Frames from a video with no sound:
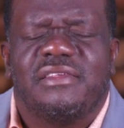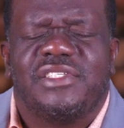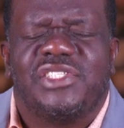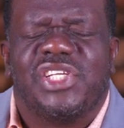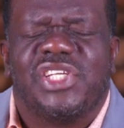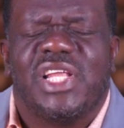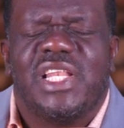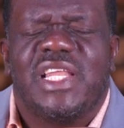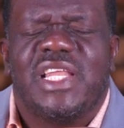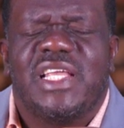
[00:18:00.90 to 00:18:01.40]

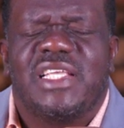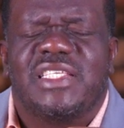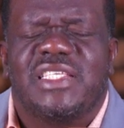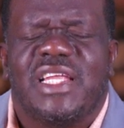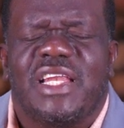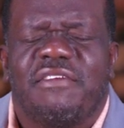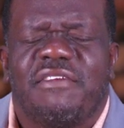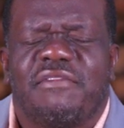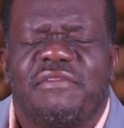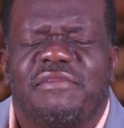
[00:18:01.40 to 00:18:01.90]
challenge
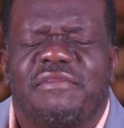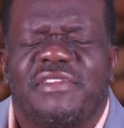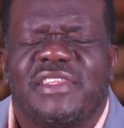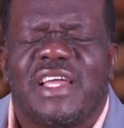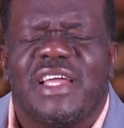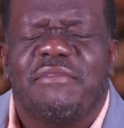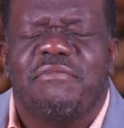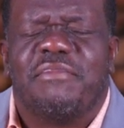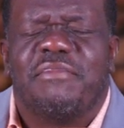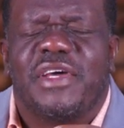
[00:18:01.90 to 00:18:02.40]
that have
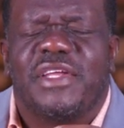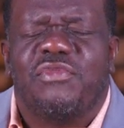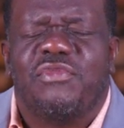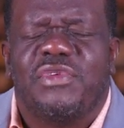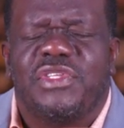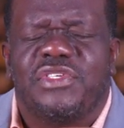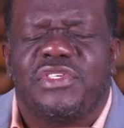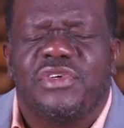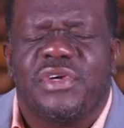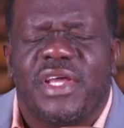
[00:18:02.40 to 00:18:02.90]
tampered
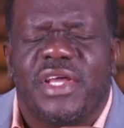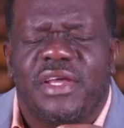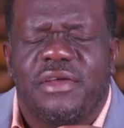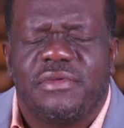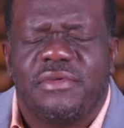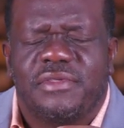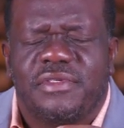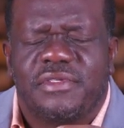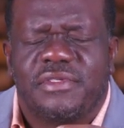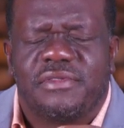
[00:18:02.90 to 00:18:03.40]
with your
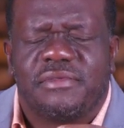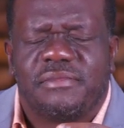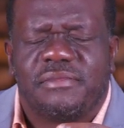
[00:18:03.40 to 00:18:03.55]
health,